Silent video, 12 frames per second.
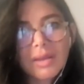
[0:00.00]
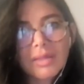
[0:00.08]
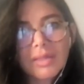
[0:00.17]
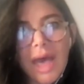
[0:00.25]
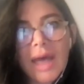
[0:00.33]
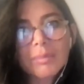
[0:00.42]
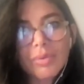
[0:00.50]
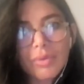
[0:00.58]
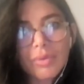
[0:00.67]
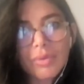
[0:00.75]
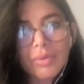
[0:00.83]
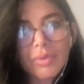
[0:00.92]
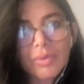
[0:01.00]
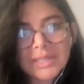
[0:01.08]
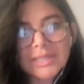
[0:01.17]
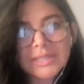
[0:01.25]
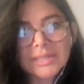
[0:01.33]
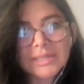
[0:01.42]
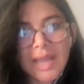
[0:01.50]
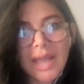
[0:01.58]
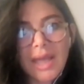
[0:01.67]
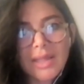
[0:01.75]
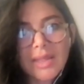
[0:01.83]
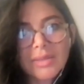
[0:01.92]
that present to his
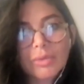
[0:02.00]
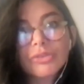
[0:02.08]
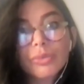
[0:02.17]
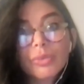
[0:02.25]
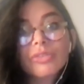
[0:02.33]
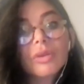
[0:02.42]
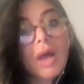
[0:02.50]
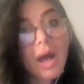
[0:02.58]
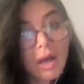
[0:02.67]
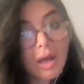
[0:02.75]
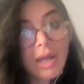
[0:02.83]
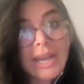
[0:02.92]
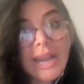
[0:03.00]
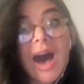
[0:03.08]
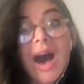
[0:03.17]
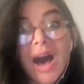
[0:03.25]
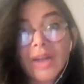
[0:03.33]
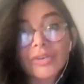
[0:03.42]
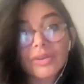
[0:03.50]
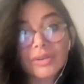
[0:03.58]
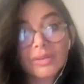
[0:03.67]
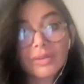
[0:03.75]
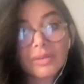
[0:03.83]
death, which was an honor.